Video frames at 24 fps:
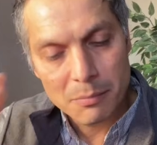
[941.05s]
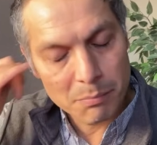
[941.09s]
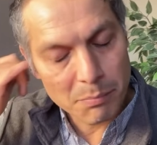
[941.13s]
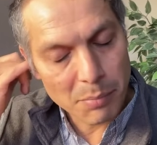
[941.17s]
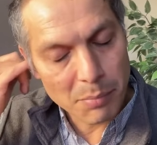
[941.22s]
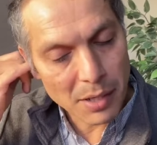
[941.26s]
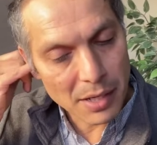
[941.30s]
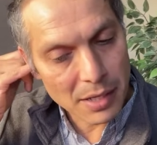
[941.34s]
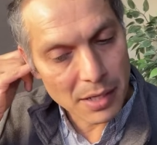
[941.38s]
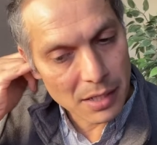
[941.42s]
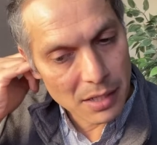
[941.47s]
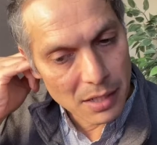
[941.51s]

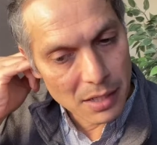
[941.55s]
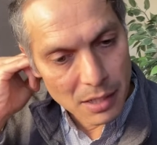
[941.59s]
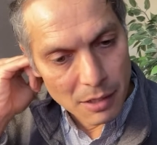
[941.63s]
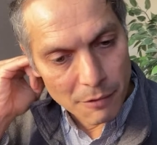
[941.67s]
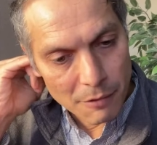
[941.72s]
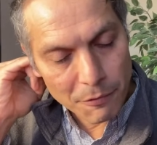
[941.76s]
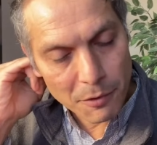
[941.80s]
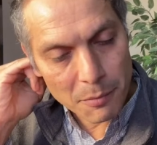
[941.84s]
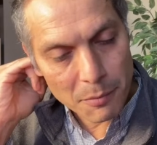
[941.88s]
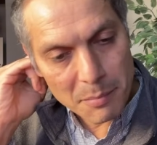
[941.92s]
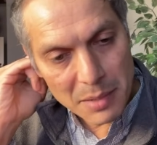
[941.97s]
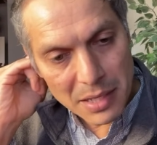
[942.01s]
But
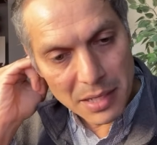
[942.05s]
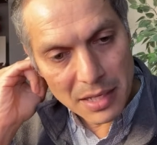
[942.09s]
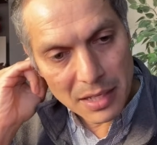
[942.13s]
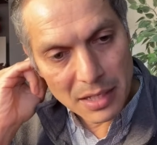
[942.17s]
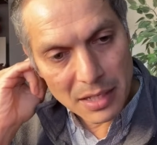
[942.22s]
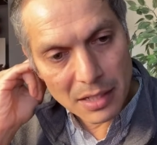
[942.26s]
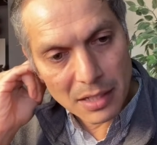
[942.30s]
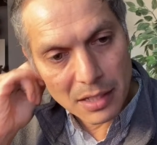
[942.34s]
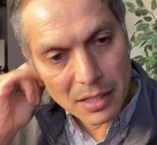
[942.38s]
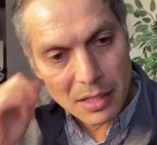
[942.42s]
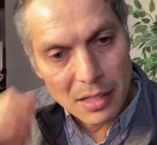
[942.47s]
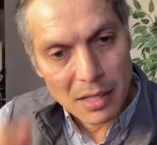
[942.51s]
for
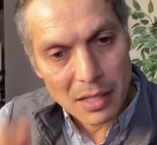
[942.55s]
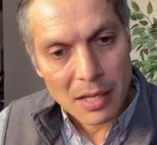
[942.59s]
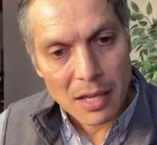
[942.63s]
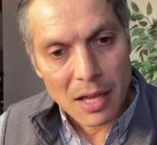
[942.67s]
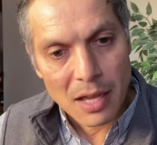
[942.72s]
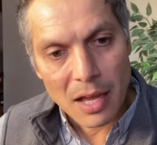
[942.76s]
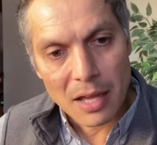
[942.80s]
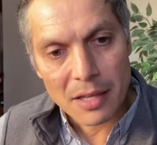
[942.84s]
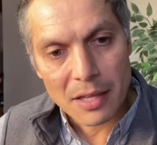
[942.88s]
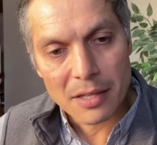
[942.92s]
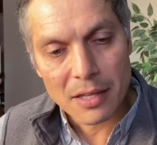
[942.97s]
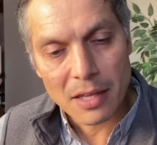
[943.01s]
me,
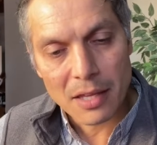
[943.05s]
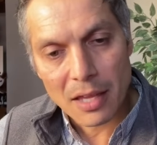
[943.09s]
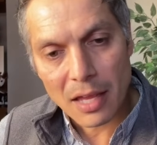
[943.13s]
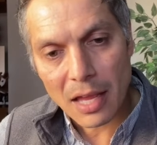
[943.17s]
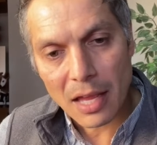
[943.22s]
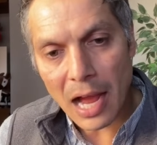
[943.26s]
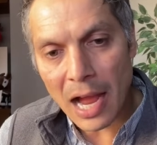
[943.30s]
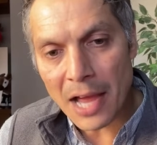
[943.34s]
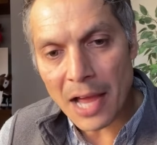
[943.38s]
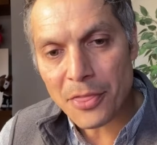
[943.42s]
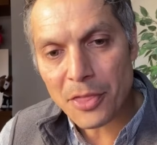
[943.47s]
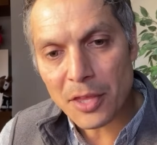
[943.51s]

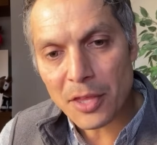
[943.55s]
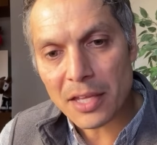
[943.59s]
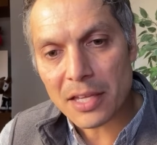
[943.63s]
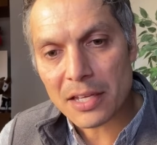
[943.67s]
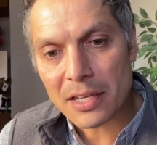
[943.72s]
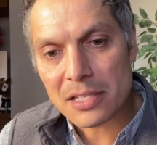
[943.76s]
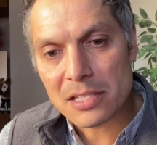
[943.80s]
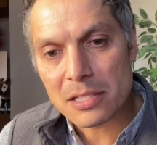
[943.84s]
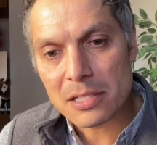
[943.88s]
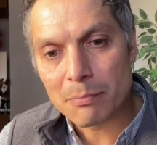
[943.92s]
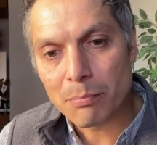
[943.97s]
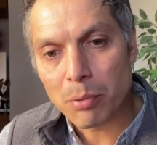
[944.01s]
I think it
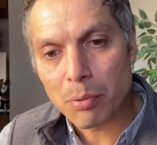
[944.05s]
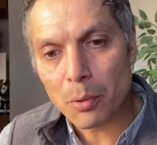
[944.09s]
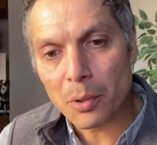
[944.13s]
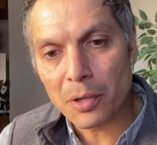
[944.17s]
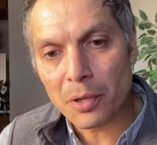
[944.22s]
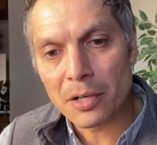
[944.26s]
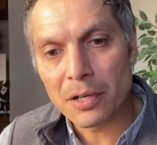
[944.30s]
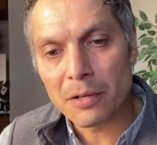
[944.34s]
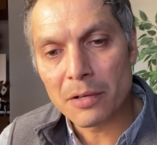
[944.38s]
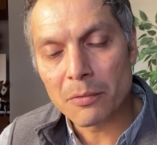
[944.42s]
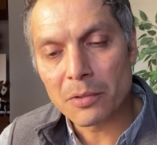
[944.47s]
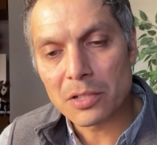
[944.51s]
is
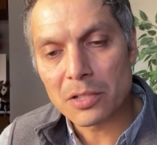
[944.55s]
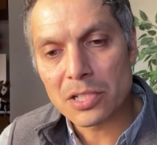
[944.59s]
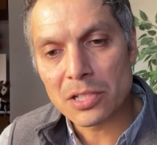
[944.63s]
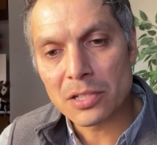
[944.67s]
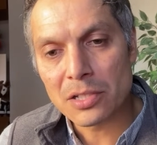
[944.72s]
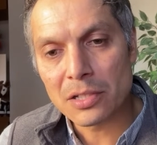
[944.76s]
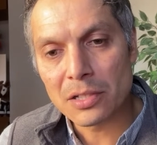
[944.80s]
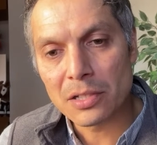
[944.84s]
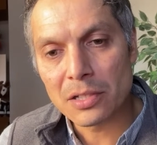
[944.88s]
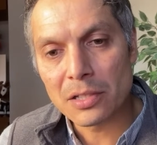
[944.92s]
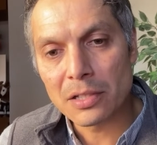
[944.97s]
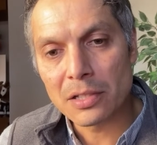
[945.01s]
important
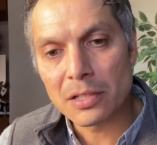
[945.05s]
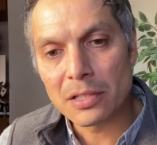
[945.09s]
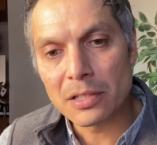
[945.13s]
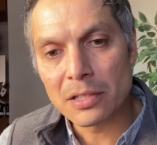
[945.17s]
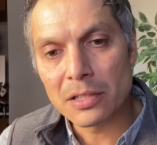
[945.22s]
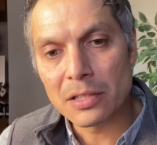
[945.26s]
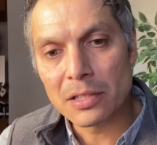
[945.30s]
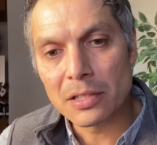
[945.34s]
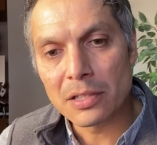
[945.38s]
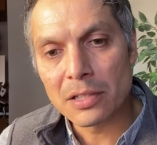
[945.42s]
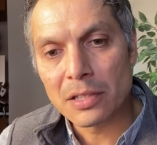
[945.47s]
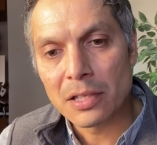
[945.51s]
to
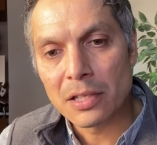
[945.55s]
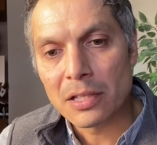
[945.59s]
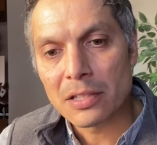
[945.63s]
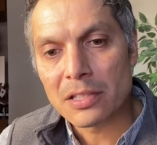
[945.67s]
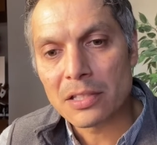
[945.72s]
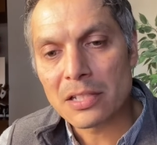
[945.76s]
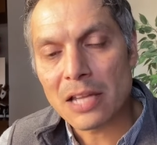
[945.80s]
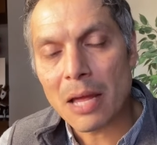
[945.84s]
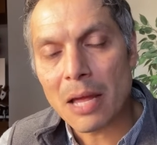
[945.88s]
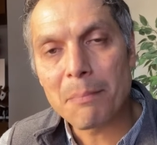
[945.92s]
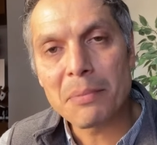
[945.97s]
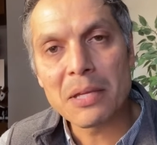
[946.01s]

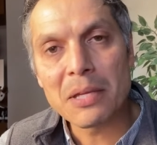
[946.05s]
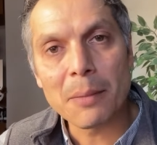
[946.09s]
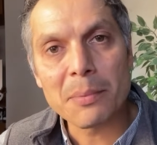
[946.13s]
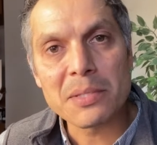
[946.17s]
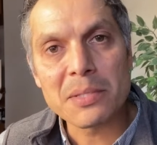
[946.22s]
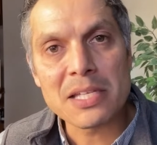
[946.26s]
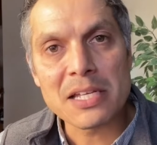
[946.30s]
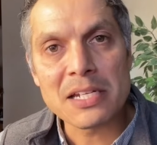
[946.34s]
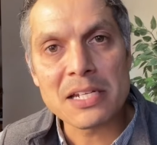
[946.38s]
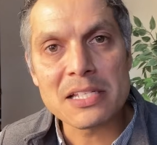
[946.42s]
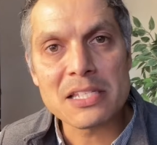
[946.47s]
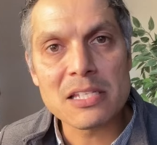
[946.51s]
not be
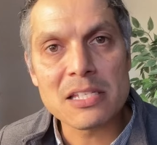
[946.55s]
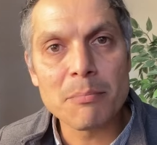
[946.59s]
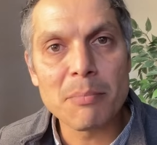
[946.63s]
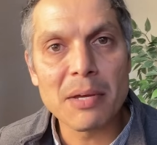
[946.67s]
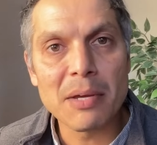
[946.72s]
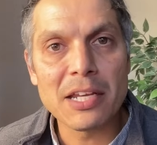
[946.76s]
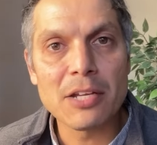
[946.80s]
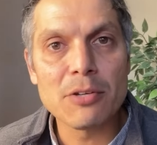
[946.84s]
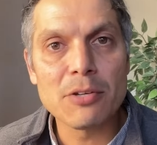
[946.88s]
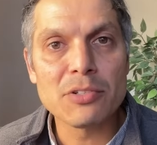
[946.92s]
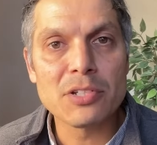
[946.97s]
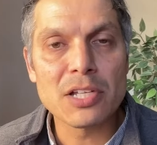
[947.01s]
upset at
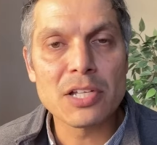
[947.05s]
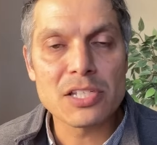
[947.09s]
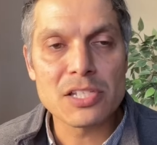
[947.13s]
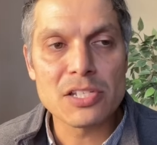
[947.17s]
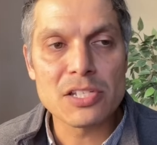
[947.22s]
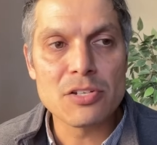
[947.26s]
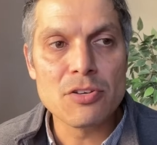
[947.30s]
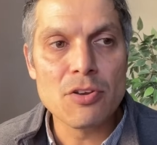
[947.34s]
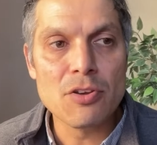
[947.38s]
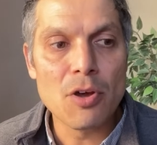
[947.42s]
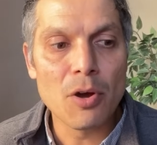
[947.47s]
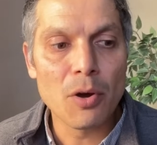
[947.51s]
somebody who
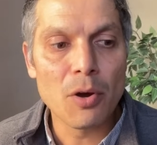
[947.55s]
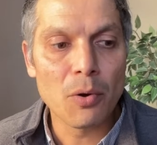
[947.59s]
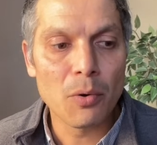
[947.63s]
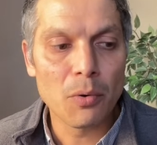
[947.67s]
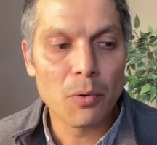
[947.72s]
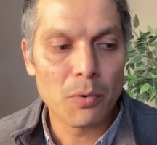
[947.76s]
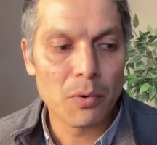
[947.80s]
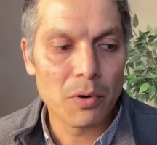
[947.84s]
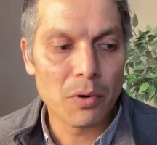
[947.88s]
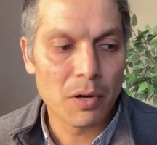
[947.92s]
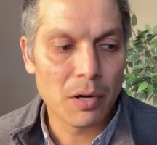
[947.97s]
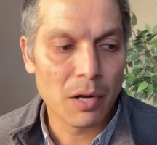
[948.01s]
doesn't
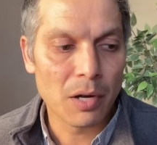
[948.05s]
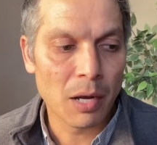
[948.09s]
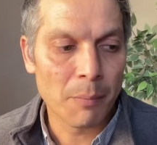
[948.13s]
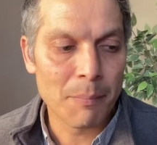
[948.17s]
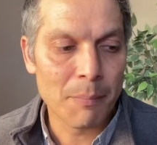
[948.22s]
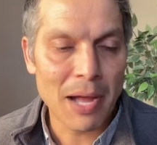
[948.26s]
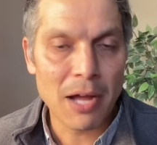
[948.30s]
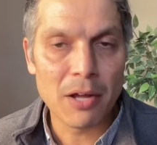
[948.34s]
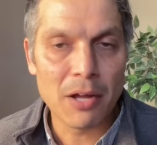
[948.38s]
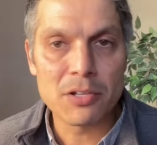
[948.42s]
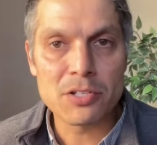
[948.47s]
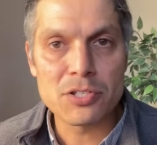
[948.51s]
know
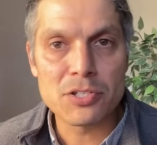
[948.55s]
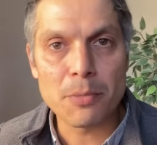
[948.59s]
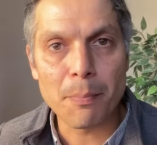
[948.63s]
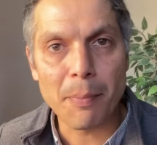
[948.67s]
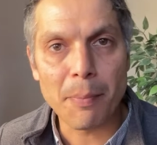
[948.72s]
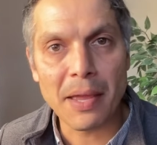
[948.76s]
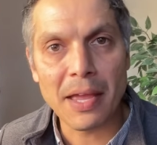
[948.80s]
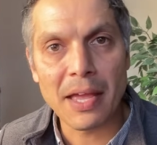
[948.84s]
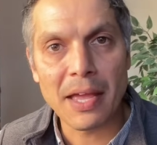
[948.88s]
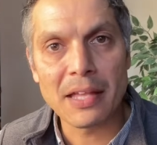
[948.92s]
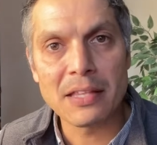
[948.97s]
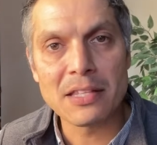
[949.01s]
about
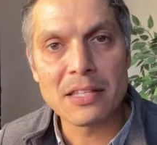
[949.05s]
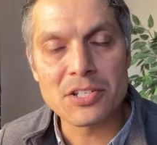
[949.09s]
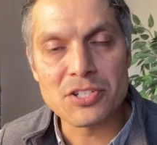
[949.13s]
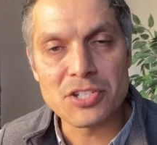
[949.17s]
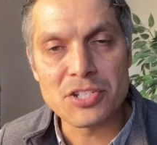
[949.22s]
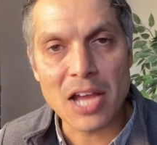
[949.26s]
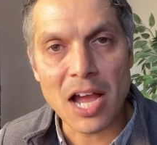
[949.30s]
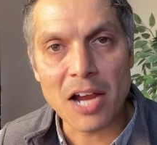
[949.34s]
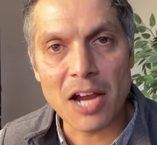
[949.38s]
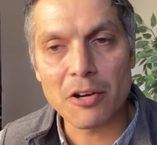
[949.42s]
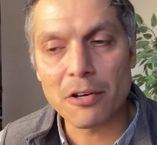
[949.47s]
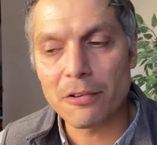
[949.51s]
Japan, the
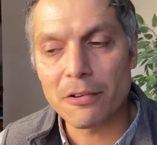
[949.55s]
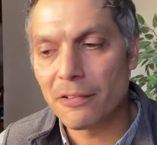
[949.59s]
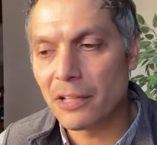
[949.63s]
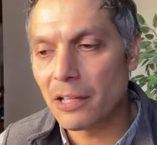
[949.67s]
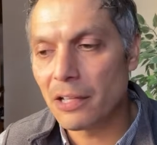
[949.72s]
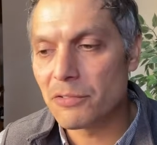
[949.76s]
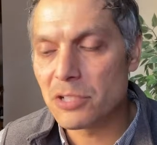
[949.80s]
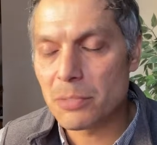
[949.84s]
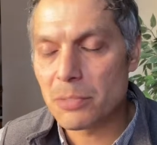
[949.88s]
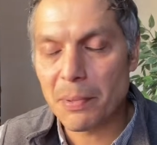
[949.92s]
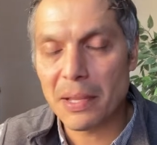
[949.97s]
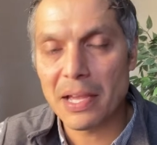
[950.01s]
geography
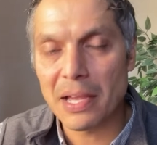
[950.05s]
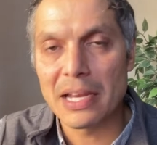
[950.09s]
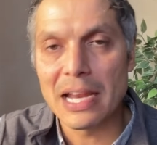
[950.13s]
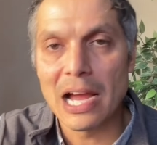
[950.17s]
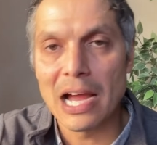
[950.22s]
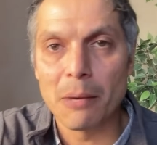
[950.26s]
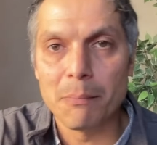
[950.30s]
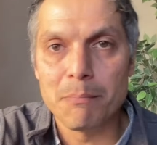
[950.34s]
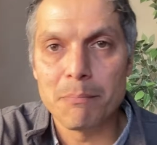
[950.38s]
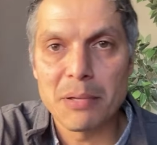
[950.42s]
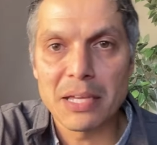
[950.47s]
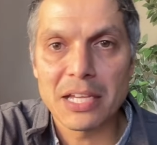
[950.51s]
of Japan,
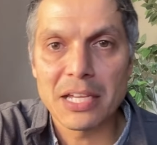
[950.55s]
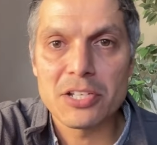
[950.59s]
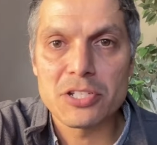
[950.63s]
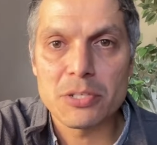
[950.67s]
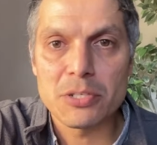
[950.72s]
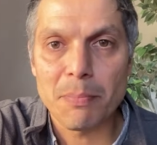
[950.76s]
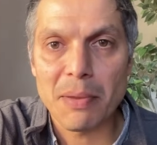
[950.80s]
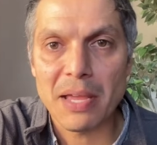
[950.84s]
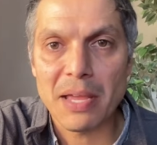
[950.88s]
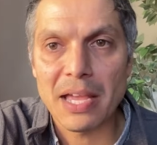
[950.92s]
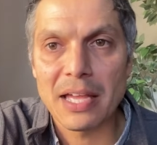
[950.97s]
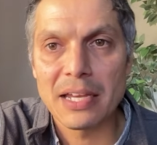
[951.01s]
how big
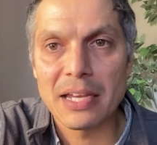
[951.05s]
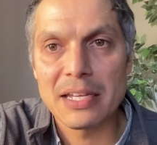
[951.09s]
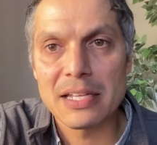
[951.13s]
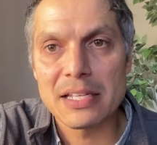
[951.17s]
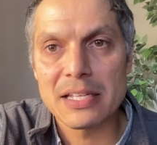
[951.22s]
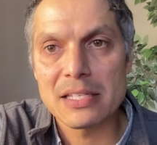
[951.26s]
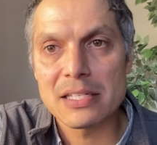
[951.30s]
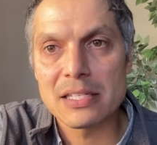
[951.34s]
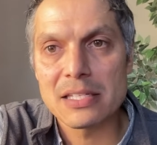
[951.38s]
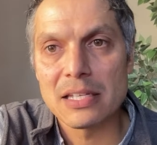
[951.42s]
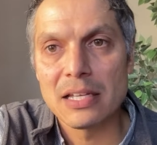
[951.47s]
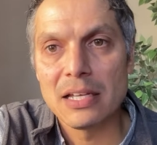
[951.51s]
Japan
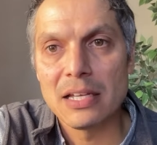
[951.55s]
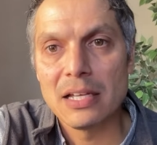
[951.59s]
is.